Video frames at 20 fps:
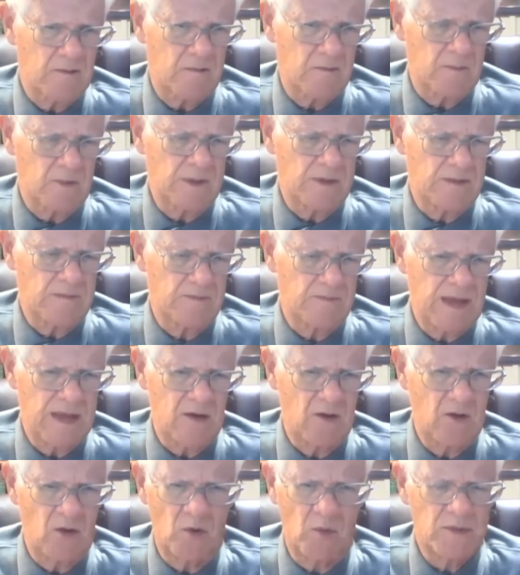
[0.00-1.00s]
When
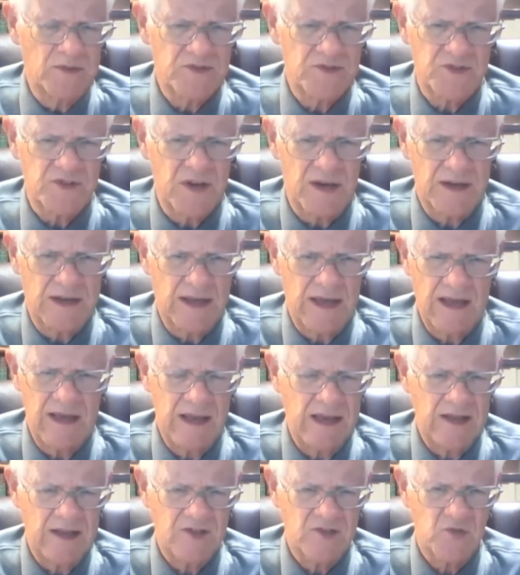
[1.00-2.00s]
that little one's not
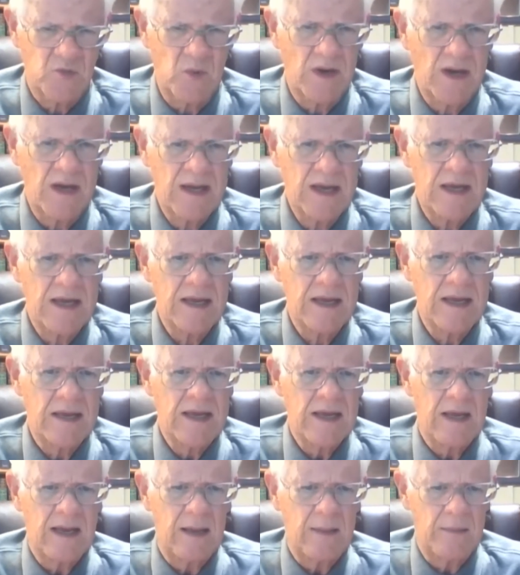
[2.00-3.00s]
getting its way,
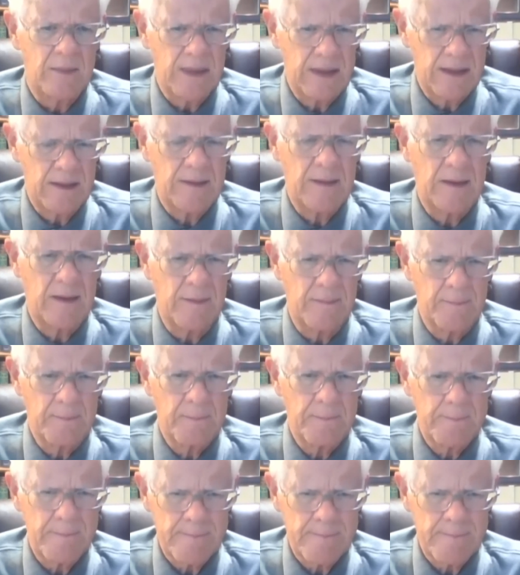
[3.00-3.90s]
then